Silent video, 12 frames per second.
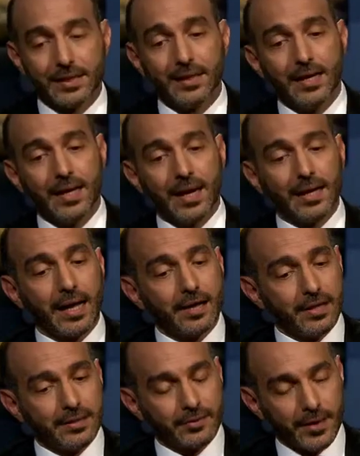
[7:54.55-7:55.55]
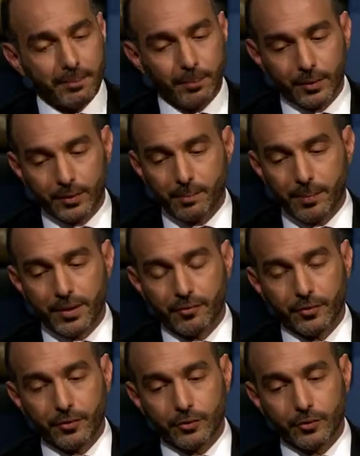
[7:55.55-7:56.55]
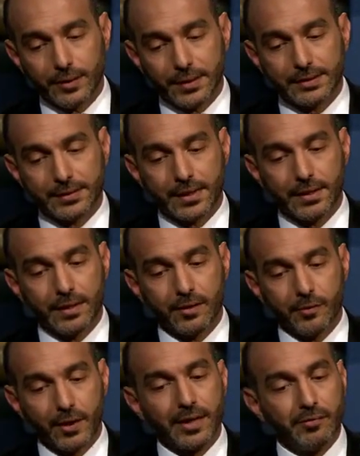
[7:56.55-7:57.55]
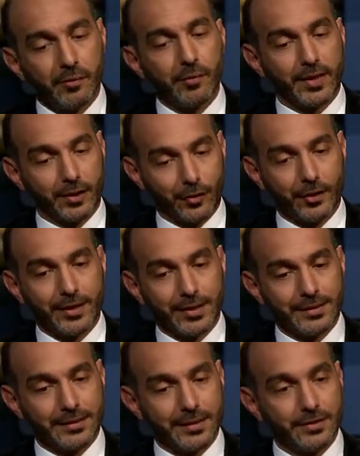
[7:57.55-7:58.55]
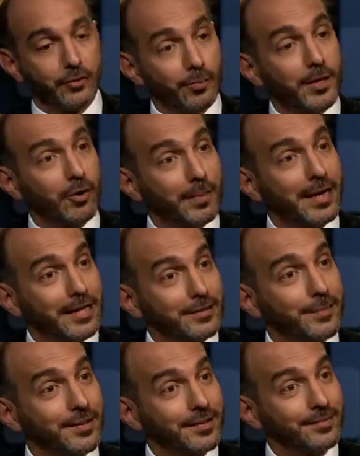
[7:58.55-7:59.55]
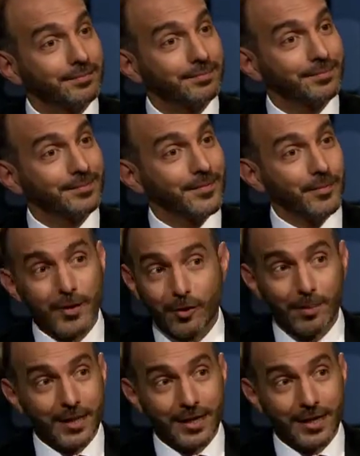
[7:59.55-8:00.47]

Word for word: And, and I, it's very important, Piya, for you to understand that if you're living with a chronic disease, you become an expert. You become